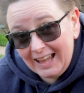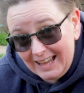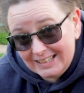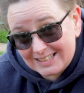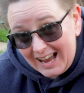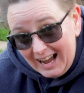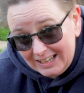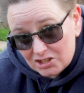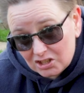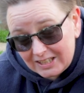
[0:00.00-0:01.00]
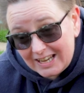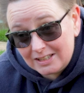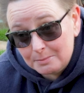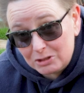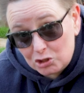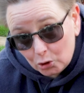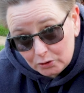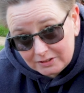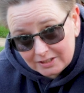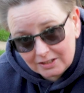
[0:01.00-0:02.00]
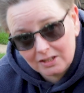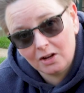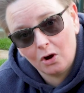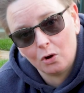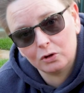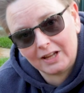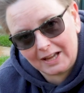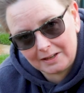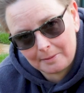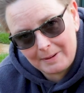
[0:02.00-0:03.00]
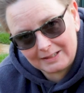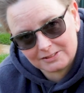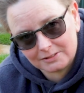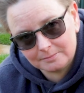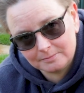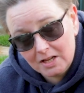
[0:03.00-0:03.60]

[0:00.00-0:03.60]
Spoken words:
It's actually, in the majority, organic matter.